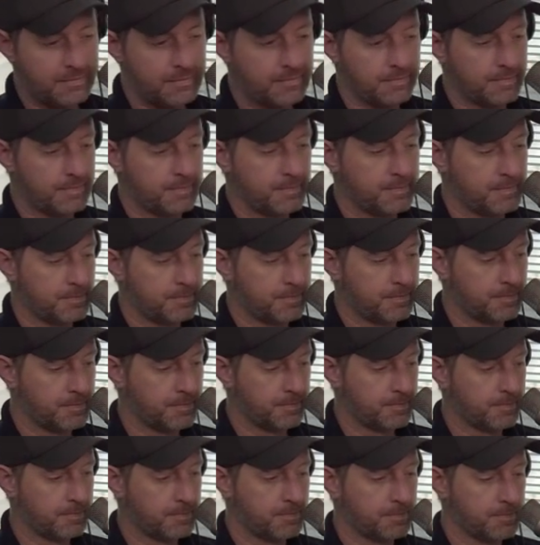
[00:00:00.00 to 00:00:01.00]

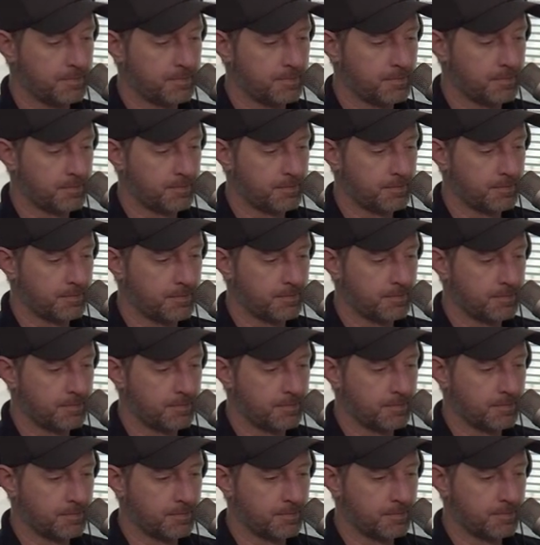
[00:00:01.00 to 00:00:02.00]

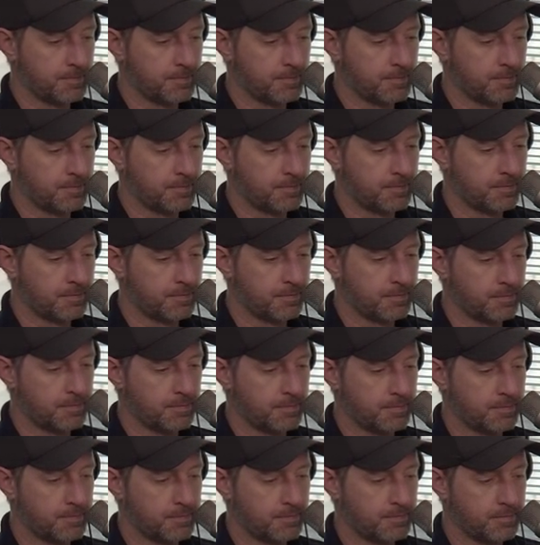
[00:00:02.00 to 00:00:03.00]

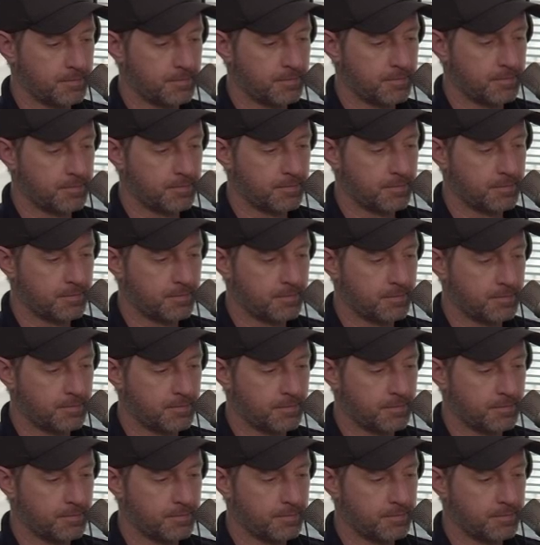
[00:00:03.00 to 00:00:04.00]

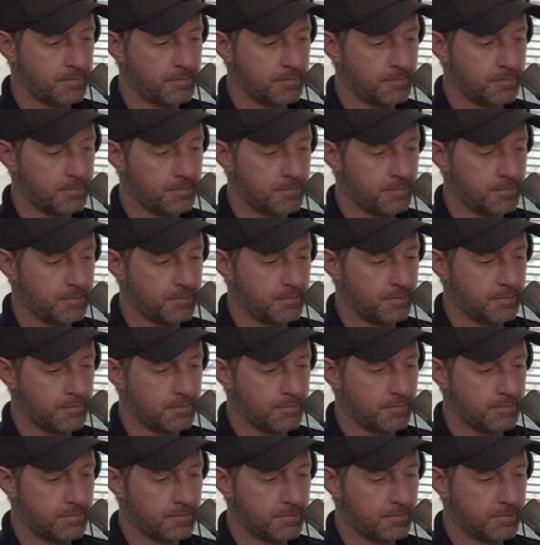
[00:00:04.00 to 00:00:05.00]

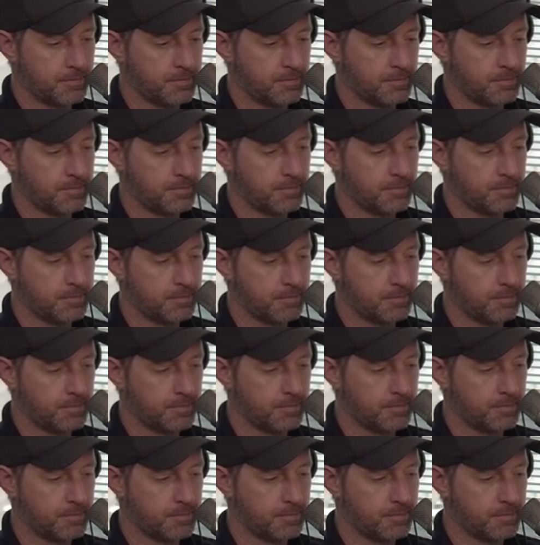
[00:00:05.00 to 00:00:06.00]

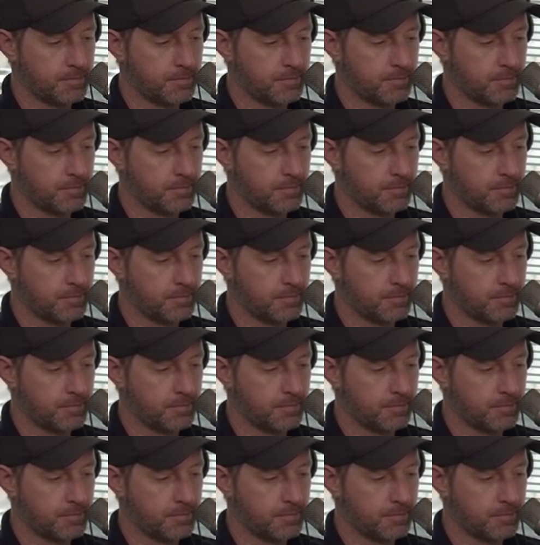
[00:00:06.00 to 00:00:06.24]
(silent)